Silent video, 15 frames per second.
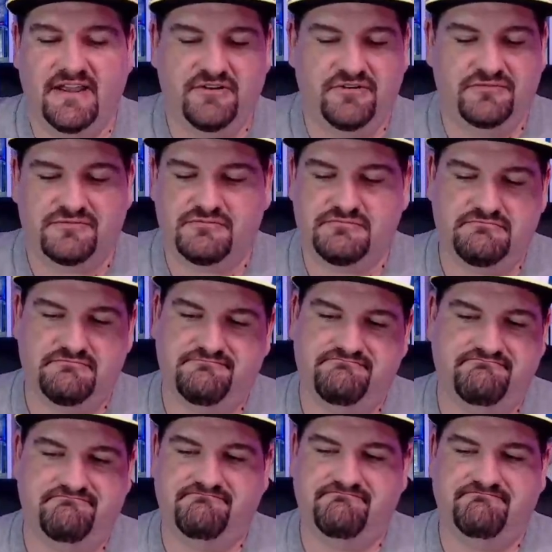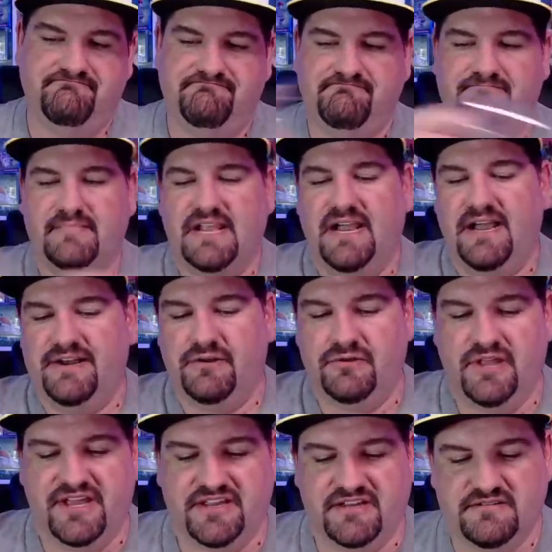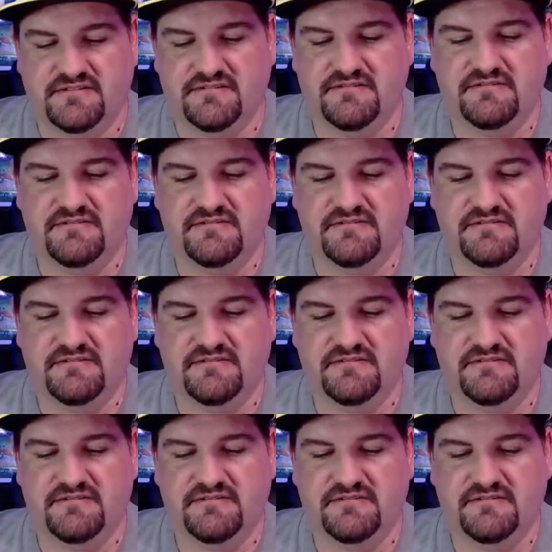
don't like it.